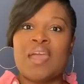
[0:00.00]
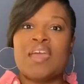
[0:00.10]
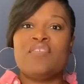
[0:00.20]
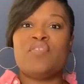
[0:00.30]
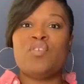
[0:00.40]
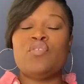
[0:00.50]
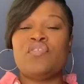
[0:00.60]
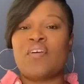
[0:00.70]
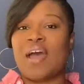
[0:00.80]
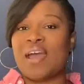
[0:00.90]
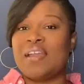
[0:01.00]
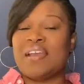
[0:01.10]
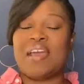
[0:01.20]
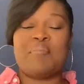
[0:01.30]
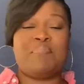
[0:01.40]
If you find
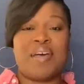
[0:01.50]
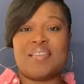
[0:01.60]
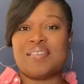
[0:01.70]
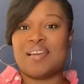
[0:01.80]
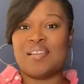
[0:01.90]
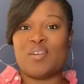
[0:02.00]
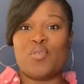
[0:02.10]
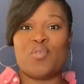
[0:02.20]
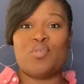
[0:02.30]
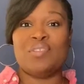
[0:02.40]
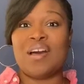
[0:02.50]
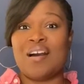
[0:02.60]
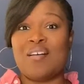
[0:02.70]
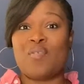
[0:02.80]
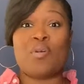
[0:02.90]
a bestseller who you
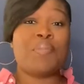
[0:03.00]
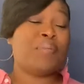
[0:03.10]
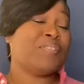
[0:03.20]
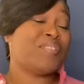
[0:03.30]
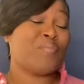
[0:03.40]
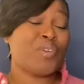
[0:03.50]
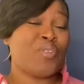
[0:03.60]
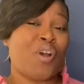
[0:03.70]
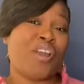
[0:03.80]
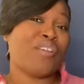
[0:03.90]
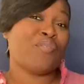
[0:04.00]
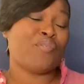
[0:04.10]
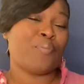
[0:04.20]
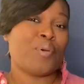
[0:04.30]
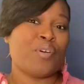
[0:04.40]
love, or maybe someone you aren't even
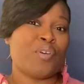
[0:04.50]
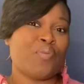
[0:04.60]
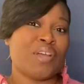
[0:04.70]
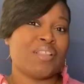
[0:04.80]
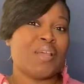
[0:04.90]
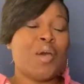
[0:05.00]
familiar with,